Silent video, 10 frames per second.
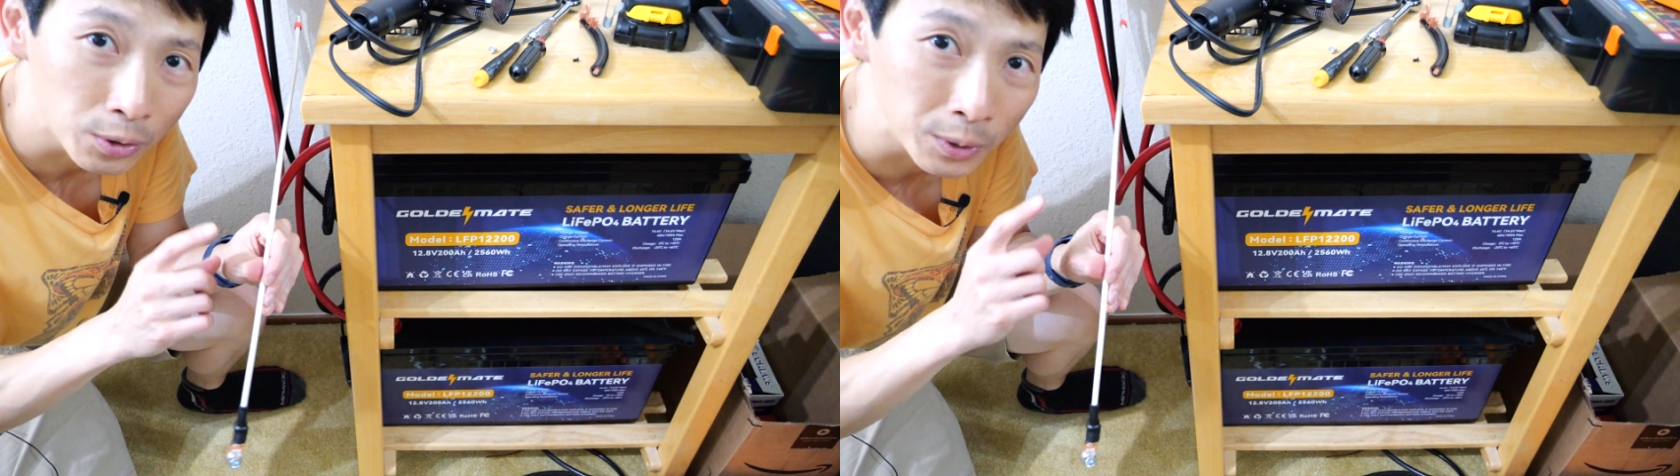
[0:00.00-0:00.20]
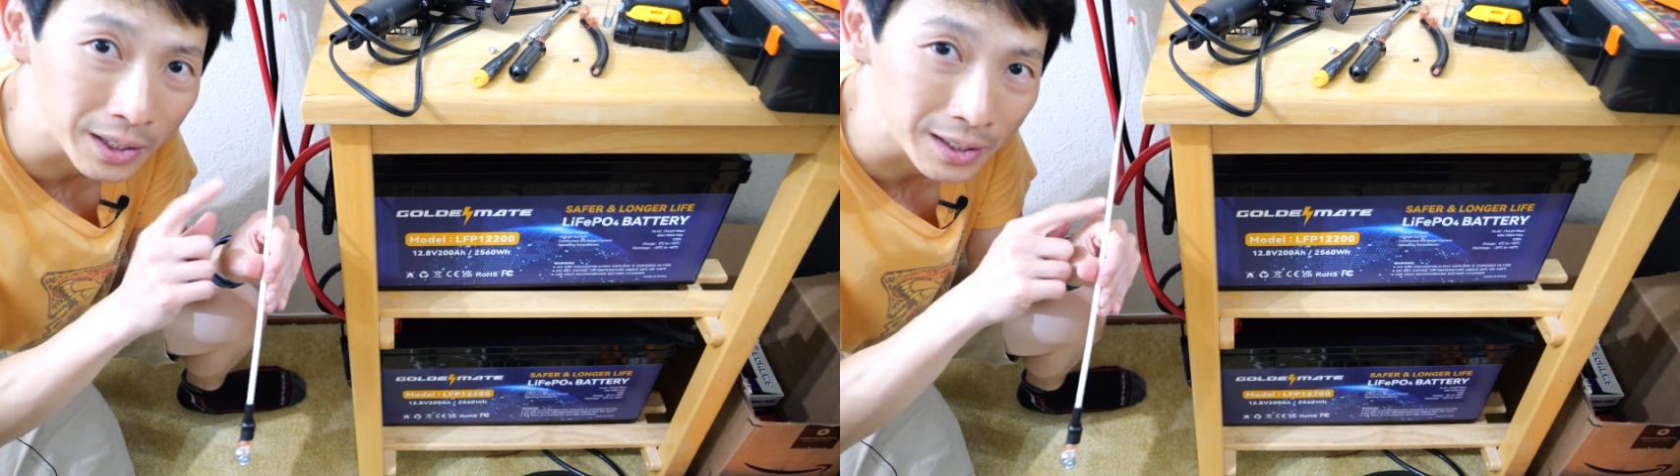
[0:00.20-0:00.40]

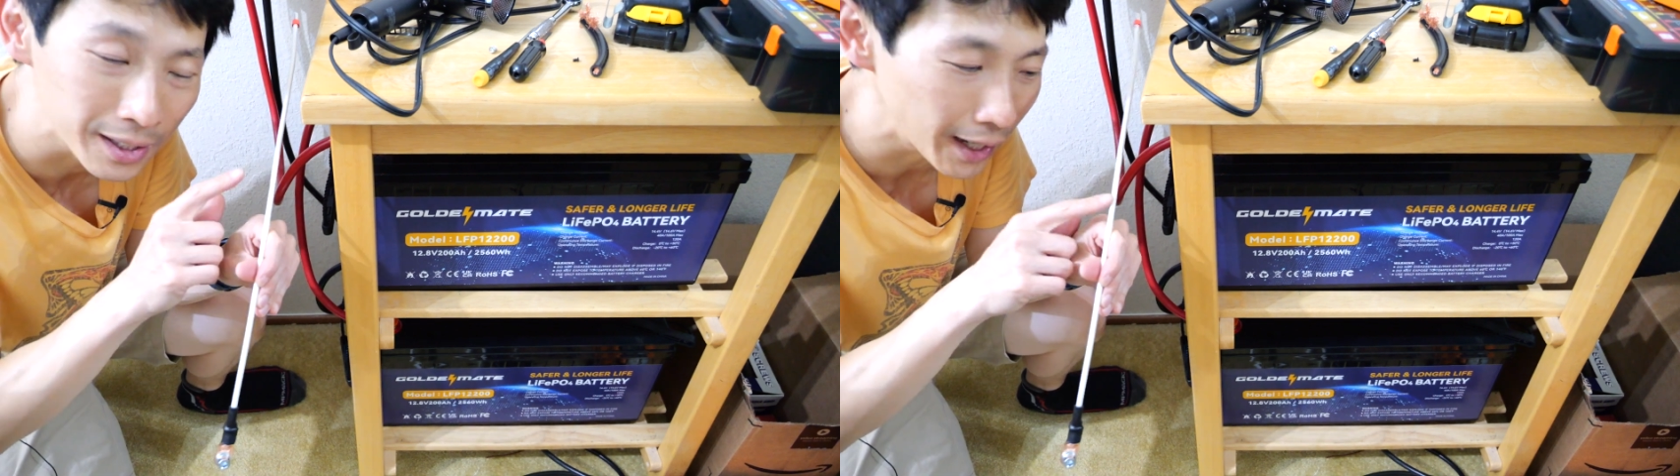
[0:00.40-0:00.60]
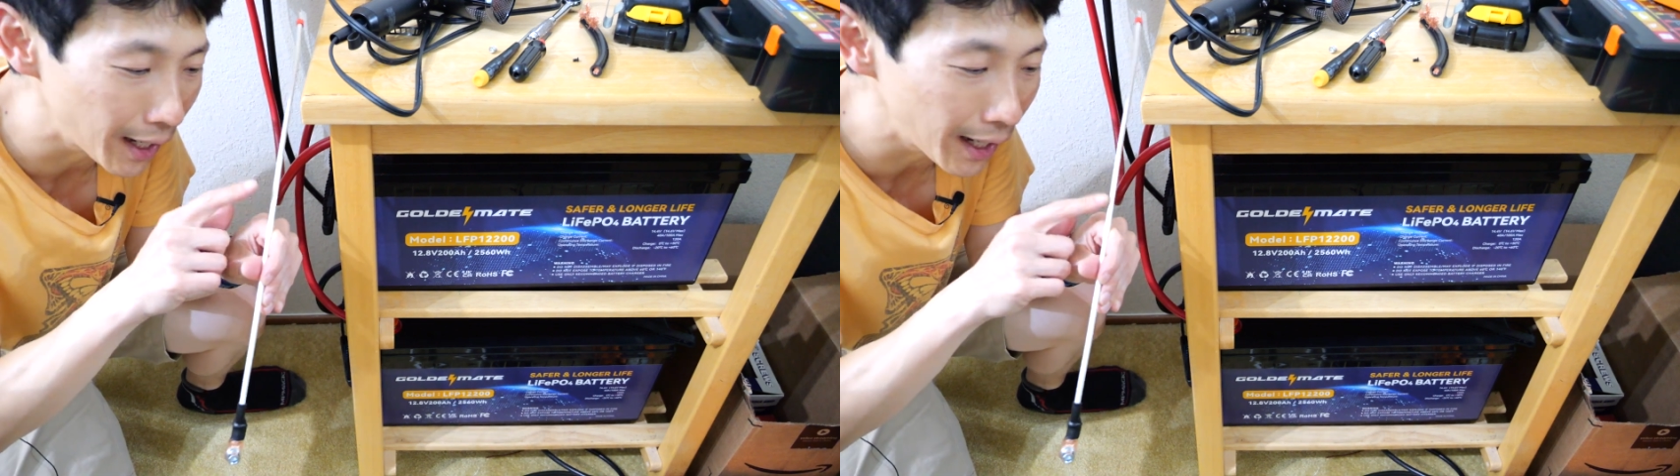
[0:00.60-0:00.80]
to these
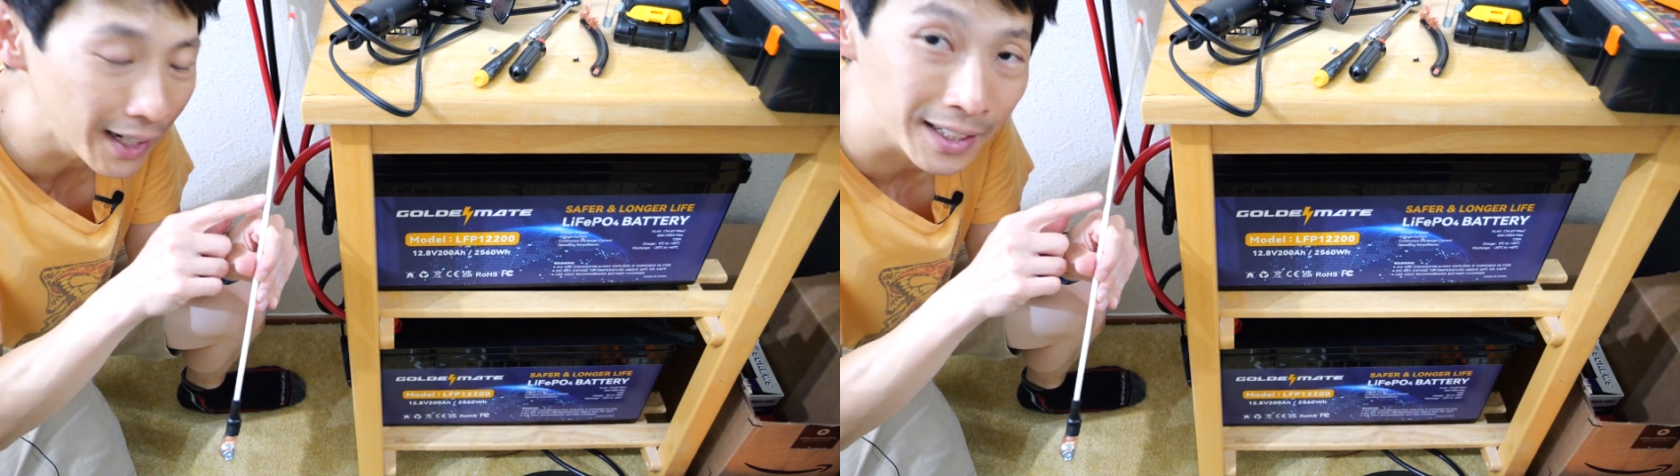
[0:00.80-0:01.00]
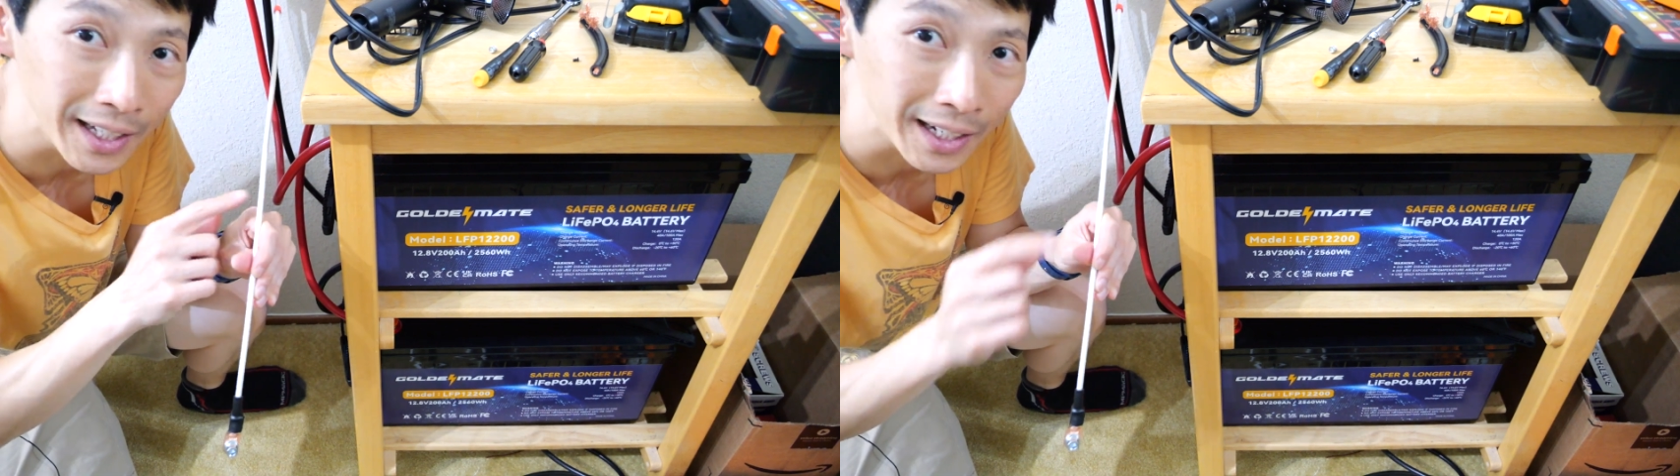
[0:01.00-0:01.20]

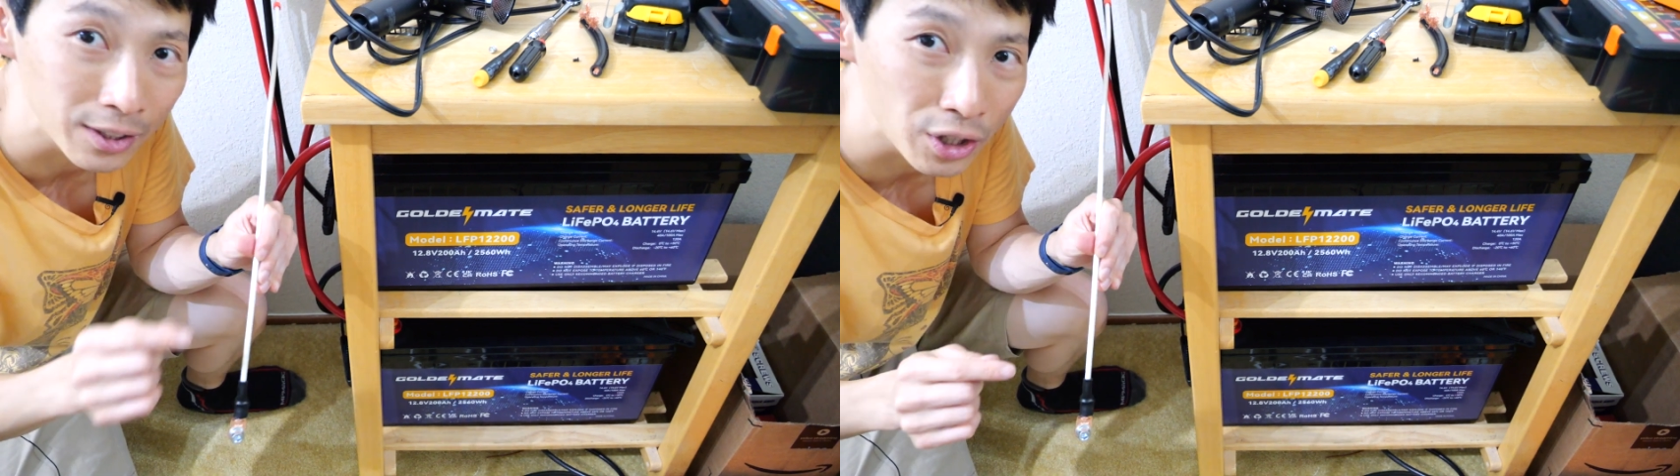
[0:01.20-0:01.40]
8 gauge